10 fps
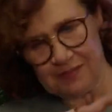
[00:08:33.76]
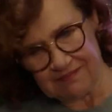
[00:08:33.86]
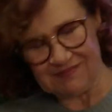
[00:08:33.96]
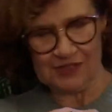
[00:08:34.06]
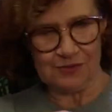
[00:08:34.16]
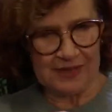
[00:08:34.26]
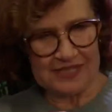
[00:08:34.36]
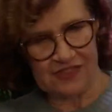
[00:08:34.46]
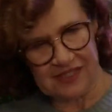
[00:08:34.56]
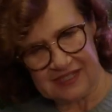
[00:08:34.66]
you may
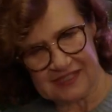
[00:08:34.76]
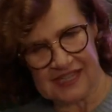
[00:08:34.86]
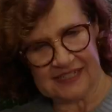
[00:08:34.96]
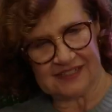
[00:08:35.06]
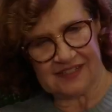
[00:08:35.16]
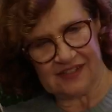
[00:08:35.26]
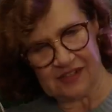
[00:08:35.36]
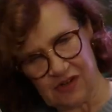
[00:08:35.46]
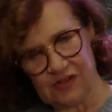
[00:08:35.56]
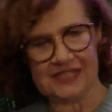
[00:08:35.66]
think that,
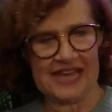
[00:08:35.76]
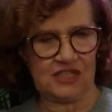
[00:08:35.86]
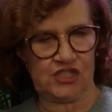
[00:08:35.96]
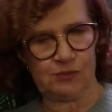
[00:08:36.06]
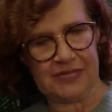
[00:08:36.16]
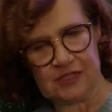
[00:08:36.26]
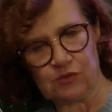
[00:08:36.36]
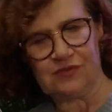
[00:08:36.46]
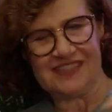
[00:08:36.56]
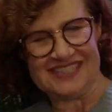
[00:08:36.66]
then she will
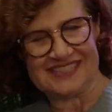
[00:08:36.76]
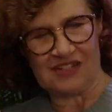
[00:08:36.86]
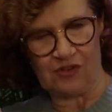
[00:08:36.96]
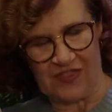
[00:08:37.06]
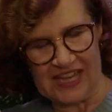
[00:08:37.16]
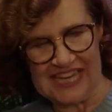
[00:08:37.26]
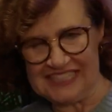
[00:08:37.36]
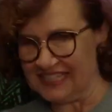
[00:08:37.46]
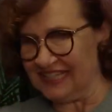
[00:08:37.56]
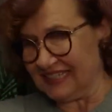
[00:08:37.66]
do this or
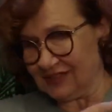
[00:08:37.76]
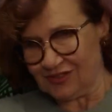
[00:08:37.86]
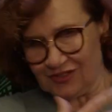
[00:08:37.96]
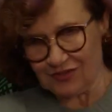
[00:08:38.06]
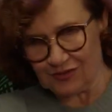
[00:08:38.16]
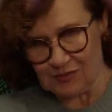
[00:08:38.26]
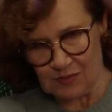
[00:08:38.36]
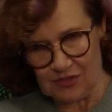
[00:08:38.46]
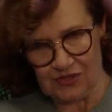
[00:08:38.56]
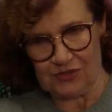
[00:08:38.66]
that, and at a certain
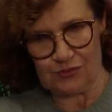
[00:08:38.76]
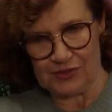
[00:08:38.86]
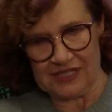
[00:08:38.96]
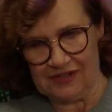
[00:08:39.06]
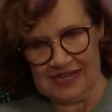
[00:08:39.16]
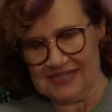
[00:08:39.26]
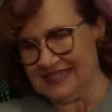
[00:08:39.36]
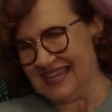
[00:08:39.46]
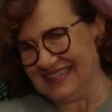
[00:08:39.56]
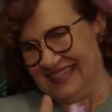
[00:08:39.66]
moment you realize
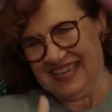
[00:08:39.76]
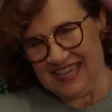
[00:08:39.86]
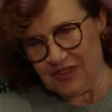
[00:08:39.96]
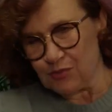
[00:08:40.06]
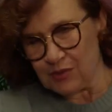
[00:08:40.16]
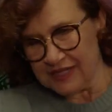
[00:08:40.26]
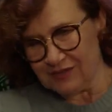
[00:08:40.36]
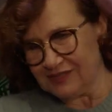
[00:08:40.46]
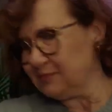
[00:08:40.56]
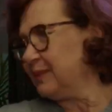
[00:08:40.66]
that the way
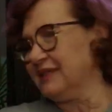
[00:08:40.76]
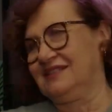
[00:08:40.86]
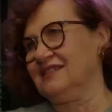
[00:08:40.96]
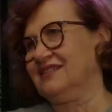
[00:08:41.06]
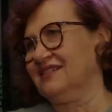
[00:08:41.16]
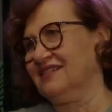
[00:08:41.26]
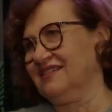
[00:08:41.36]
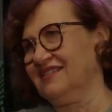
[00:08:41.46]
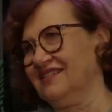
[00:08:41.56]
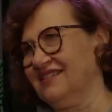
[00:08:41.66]
you depicted
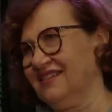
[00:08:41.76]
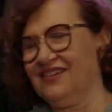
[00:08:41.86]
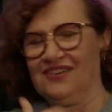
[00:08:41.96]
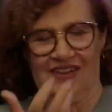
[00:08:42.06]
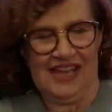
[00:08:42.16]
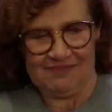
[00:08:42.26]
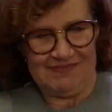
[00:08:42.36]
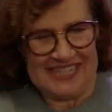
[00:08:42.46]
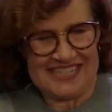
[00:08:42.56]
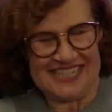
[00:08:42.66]
her,
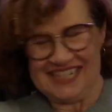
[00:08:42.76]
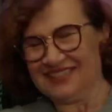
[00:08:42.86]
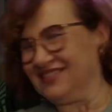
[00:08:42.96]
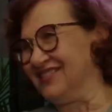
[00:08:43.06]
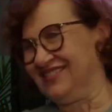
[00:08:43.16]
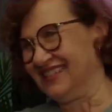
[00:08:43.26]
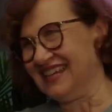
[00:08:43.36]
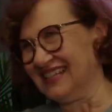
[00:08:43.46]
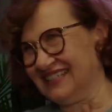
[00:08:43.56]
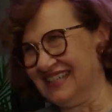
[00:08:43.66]
she cannot
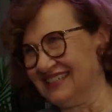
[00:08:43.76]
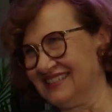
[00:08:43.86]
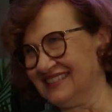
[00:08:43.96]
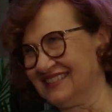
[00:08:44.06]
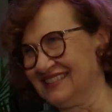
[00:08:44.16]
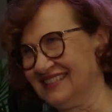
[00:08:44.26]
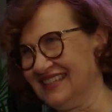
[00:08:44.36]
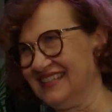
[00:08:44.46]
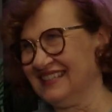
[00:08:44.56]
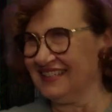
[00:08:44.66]
act like this,
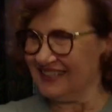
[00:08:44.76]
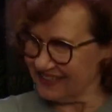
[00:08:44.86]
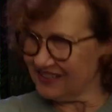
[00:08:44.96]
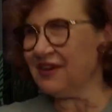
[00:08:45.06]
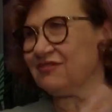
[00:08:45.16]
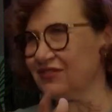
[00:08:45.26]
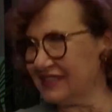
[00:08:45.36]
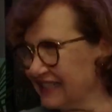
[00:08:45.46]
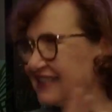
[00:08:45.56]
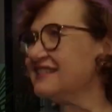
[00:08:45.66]
and you have to
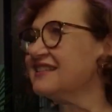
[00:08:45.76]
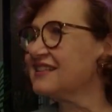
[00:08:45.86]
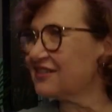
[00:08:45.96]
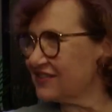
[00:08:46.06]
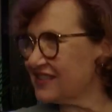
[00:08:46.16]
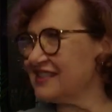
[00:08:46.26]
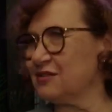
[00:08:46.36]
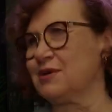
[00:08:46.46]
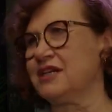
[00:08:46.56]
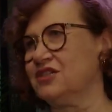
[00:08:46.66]
take it in
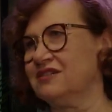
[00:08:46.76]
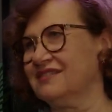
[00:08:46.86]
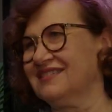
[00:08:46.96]
consideration.